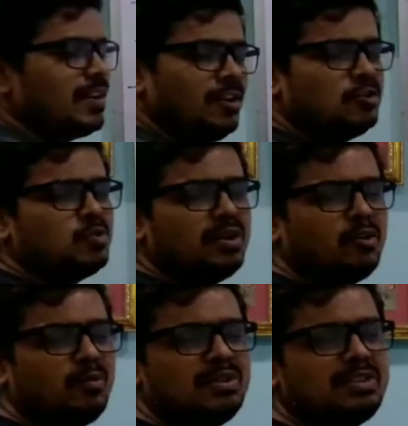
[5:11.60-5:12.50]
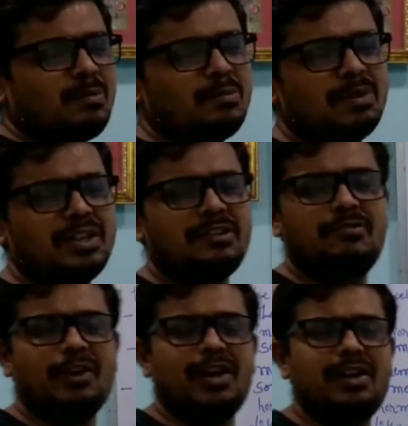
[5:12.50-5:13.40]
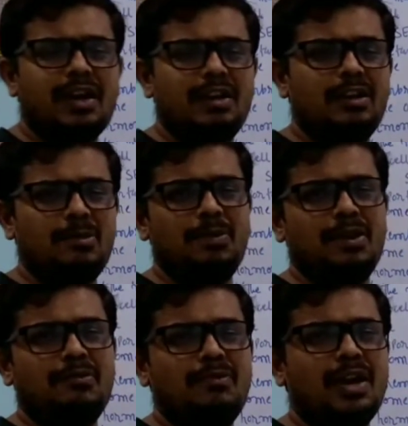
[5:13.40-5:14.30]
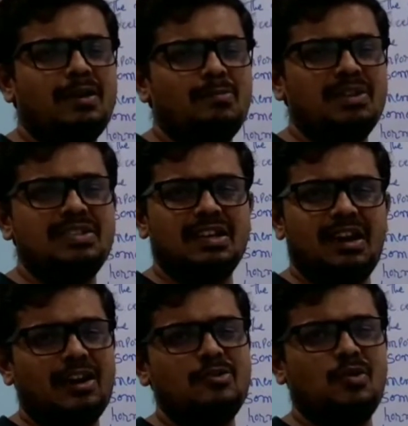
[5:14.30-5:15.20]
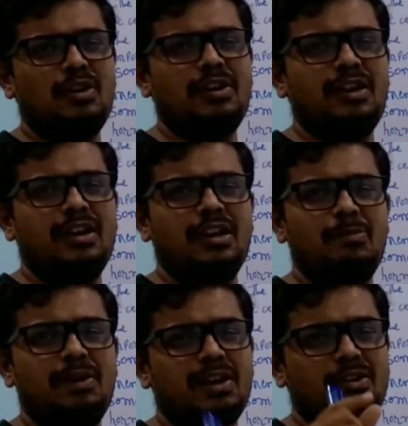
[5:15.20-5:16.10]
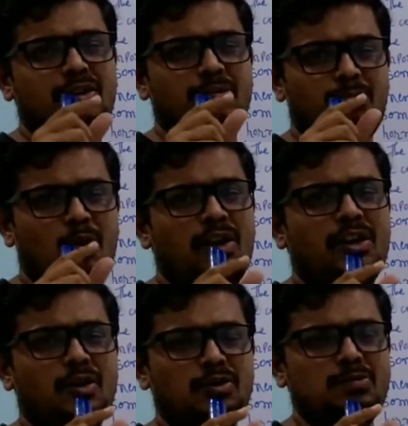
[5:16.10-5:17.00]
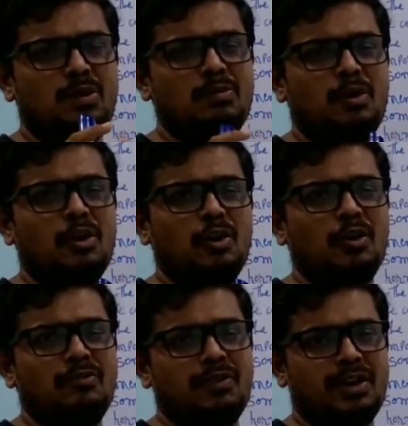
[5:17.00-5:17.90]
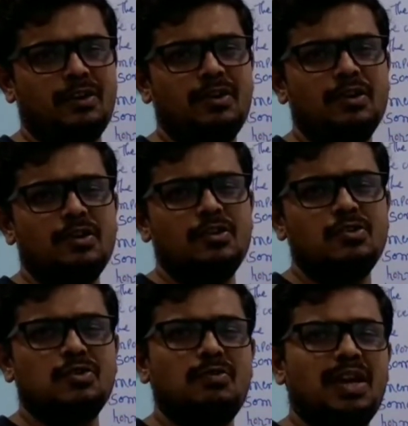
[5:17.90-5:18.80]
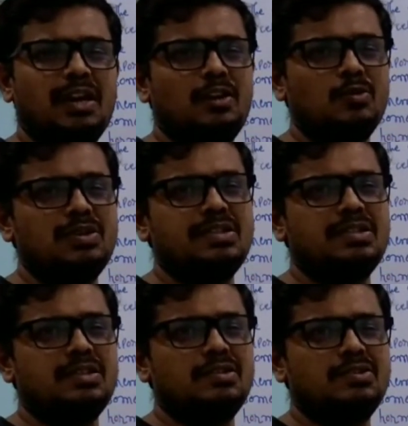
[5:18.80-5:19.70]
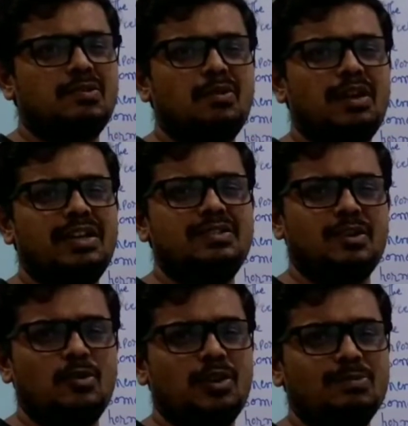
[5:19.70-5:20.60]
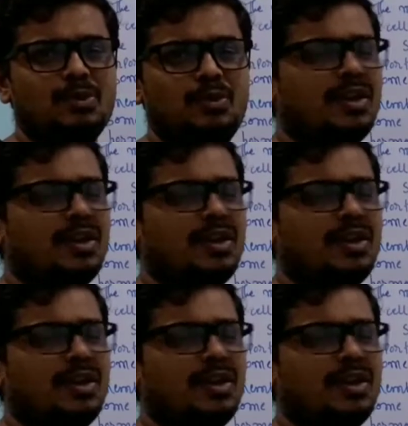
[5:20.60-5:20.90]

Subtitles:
Dear student, always remember that fat and lipid, fat means in large quantity and lipid are the molecules, small molecule of fat. So we can use as a somewhat like synonyms,